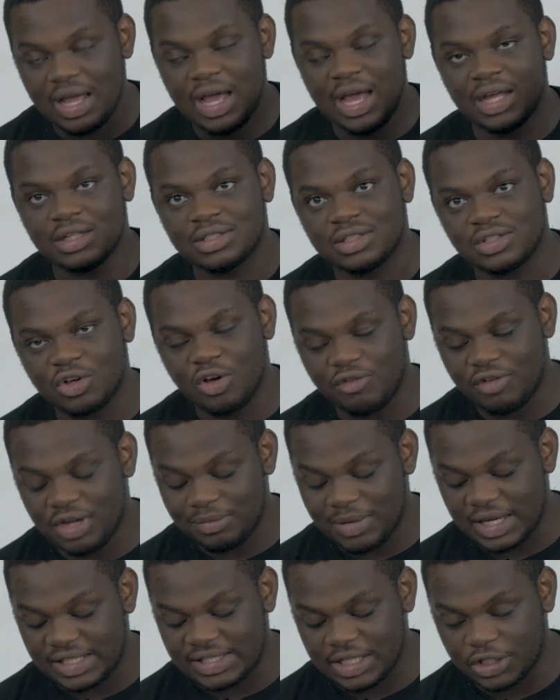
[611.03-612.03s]
And it is
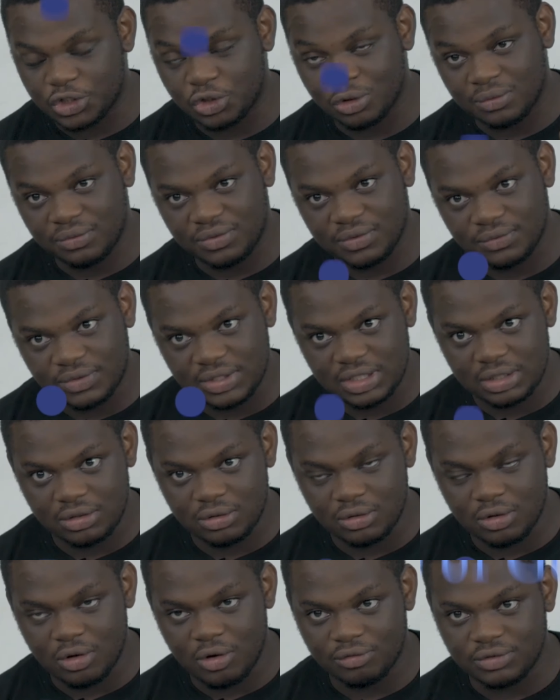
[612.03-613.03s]
governed by Section
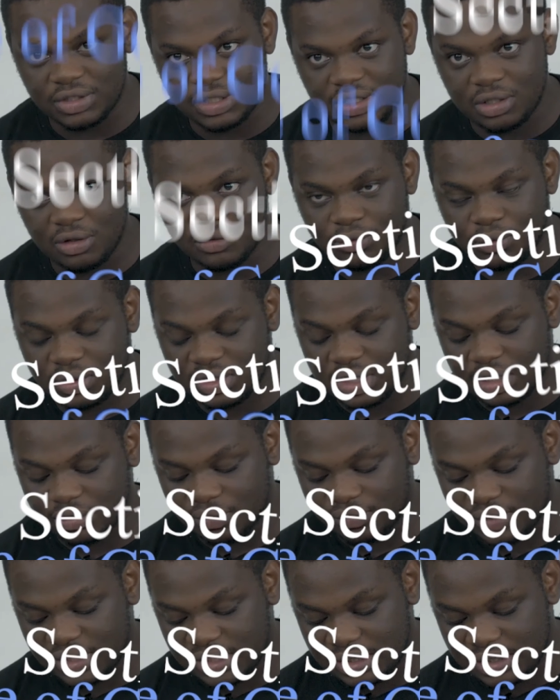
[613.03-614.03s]
15 of the Sale of Goods
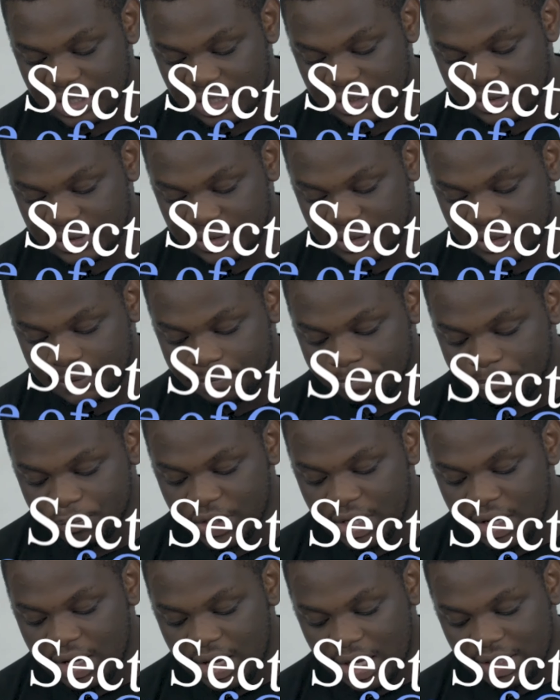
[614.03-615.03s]
Act of 1893.
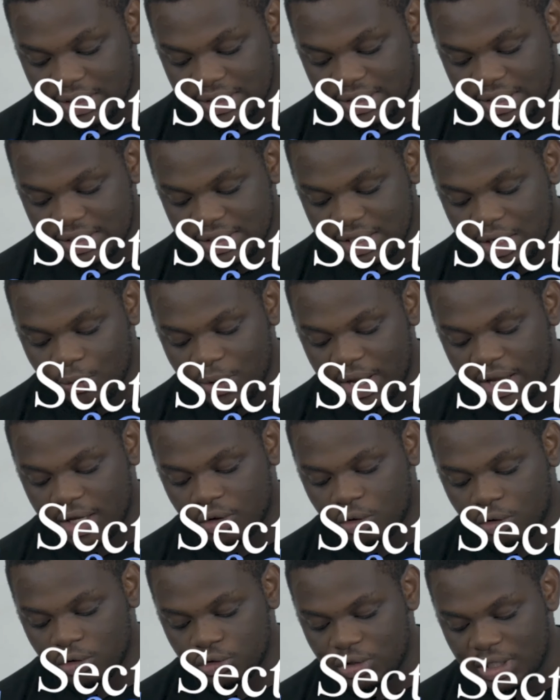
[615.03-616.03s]
And it says that where a
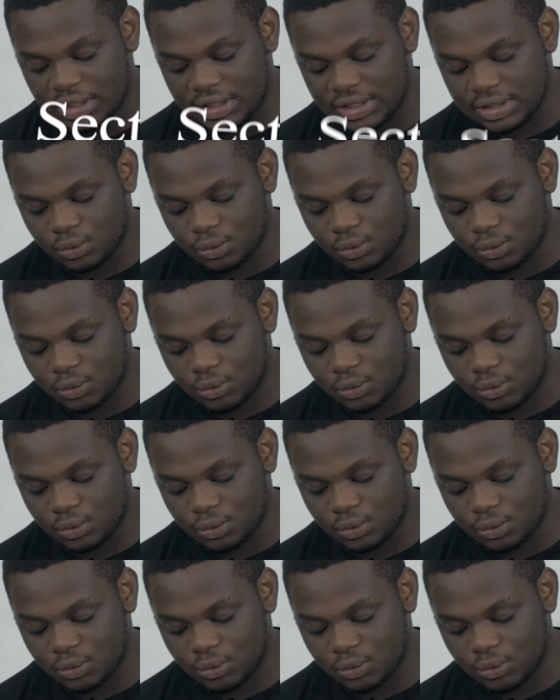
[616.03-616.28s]
contract